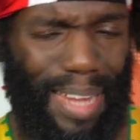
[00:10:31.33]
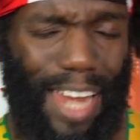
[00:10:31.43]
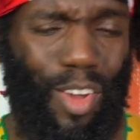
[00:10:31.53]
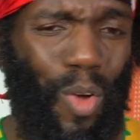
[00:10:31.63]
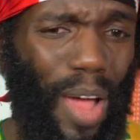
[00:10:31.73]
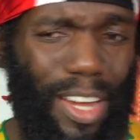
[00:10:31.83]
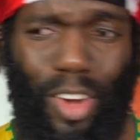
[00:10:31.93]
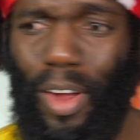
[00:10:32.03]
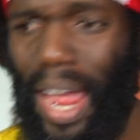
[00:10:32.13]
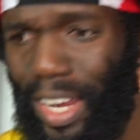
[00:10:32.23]
I'm not going to
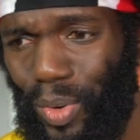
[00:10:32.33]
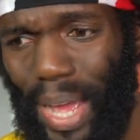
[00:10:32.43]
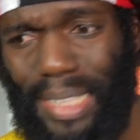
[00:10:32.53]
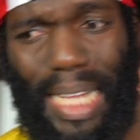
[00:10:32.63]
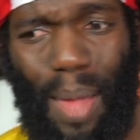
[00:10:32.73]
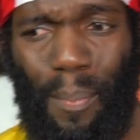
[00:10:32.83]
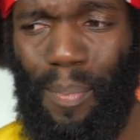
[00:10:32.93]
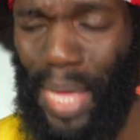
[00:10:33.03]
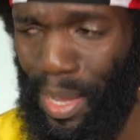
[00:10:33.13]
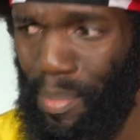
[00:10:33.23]
cry though, I'm a
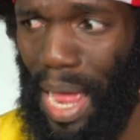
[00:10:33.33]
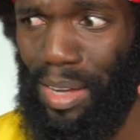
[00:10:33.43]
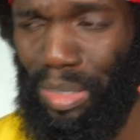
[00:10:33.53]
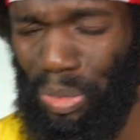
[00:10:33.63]
big man.